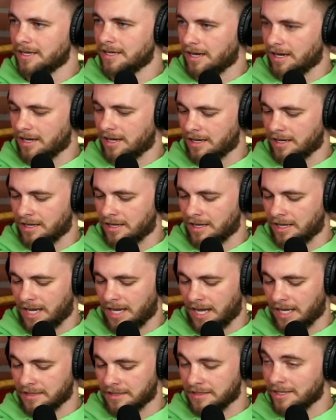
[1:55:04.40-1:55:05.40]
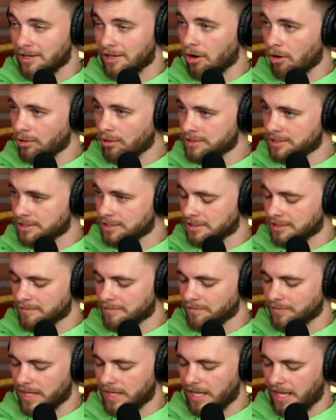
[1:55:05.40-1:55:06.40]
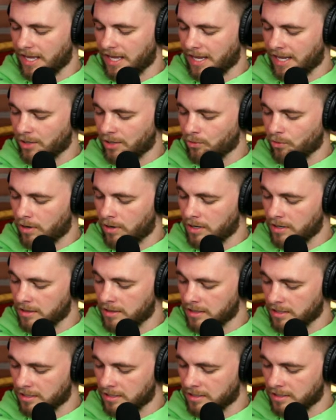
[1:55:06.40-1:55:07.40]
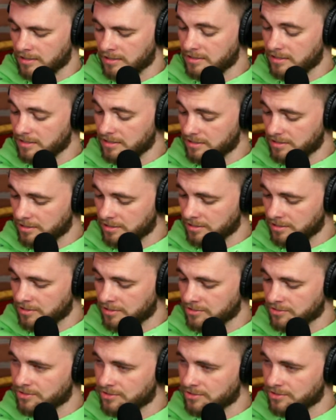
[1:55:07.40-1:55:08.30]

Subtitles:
on the altar. And one of the sisters